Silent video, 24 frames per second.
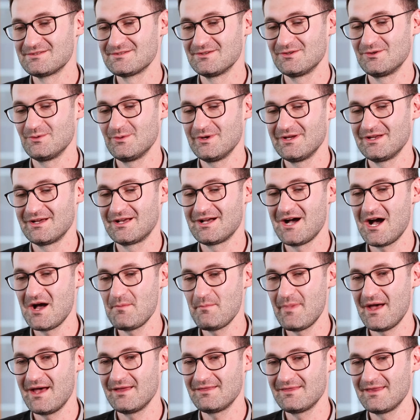So the way to
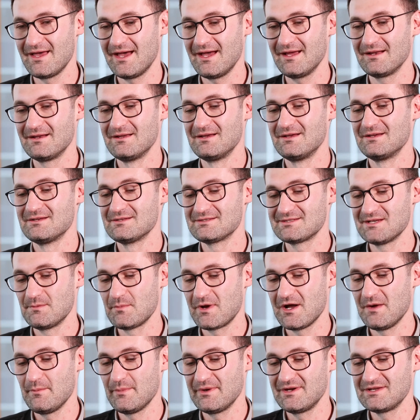combat that, some
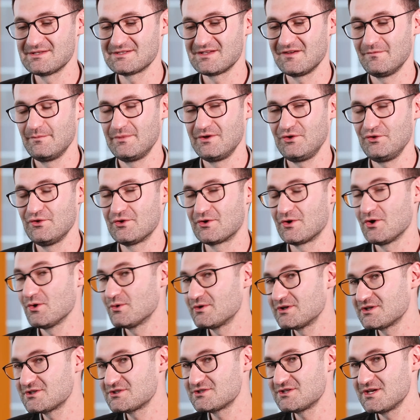companies have built their
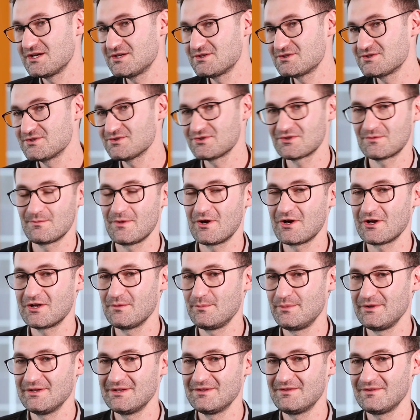own exchanges or
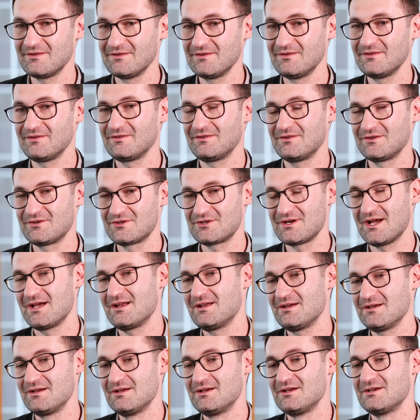marketplaces to try
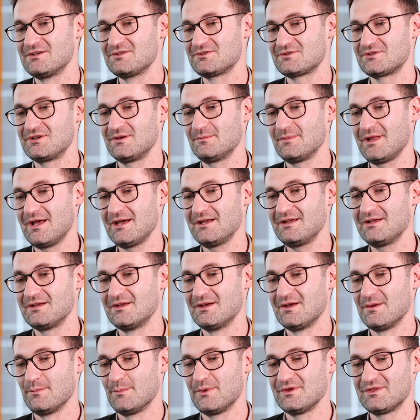to streamline it,
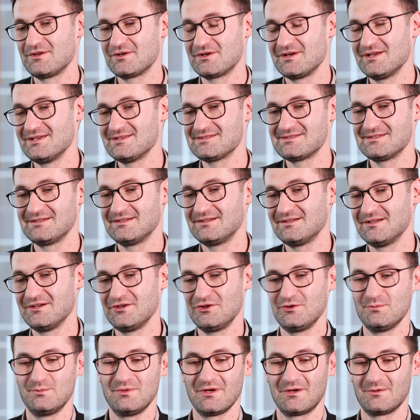but there isn't a
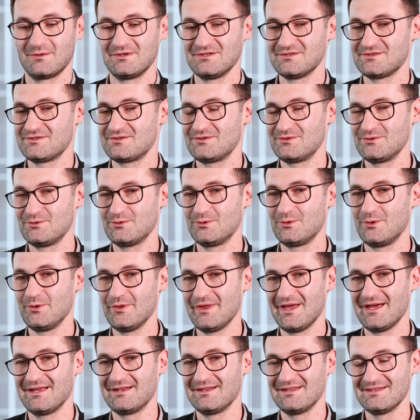ubiquitous tool
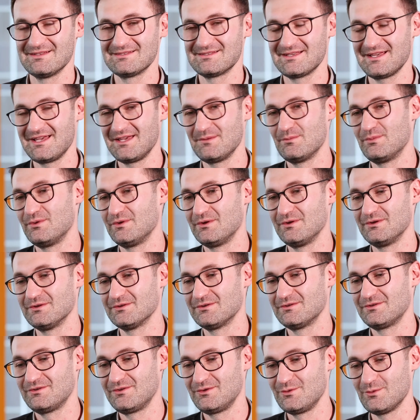that is
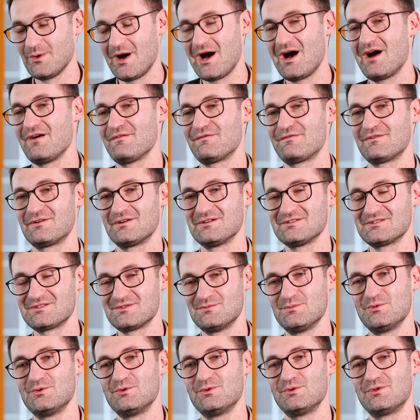able to offer a
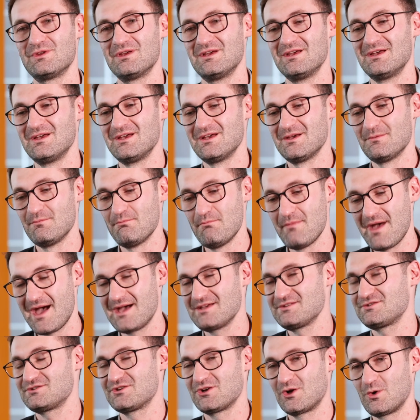smooth
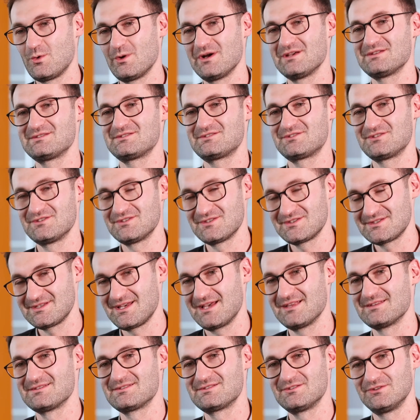master question
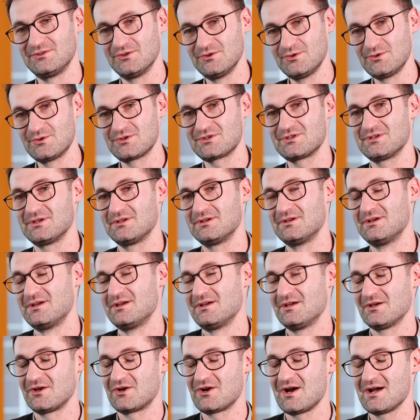set solution
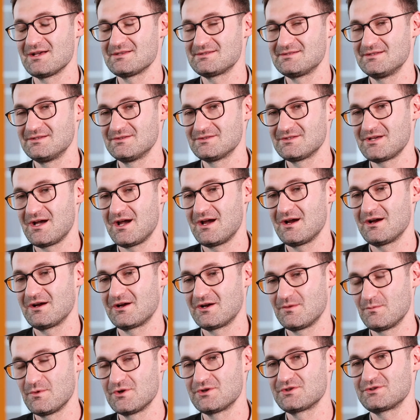across the entire
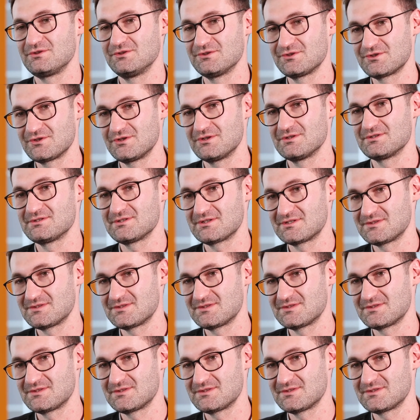commercial insurance